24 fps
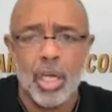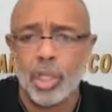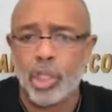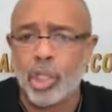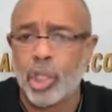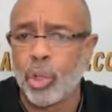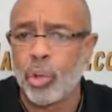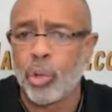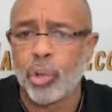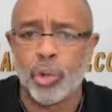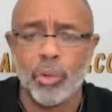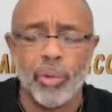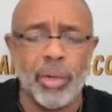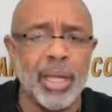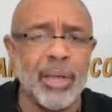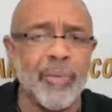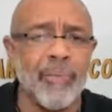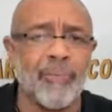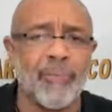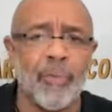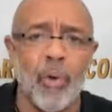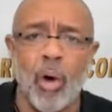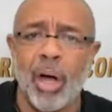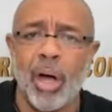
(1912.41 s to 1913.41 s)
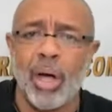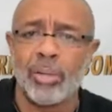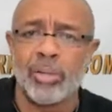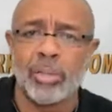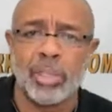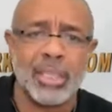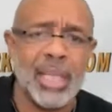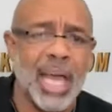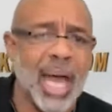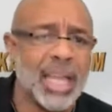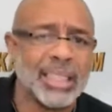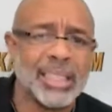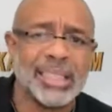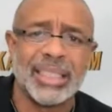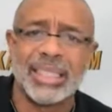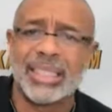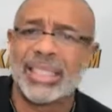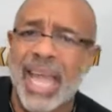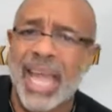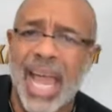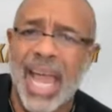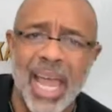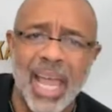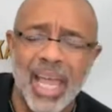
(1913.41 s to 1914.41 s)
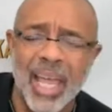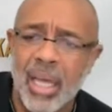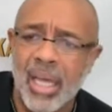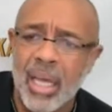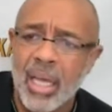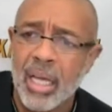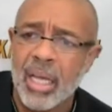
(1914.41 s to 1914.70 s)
$200, $300, $400 a day.